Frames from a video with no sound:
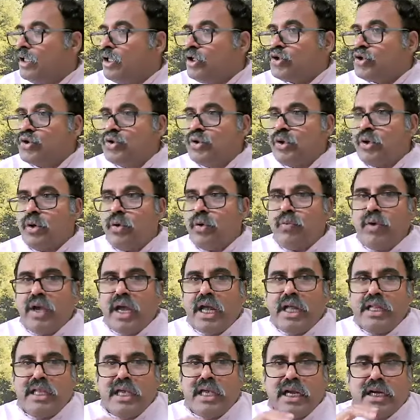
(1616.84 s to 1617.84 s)
So
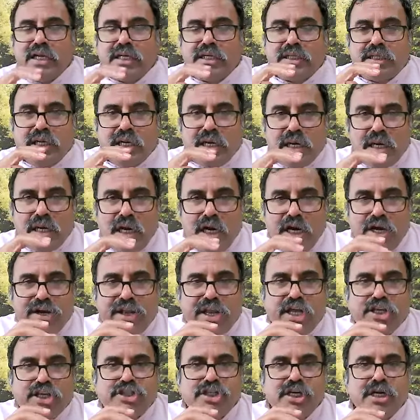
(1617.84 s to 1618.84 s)
Vedic
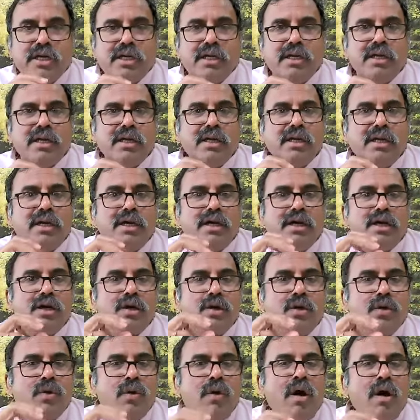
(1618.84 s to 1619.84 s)
literature
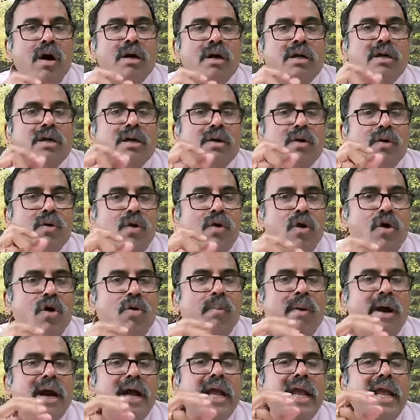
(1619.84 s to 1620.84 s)
do not go
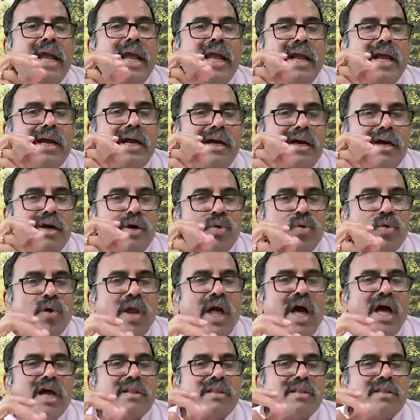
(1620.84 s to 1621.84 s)
by
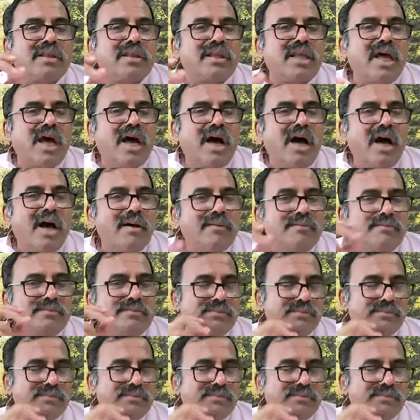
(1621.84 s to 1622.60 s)
Rudartha.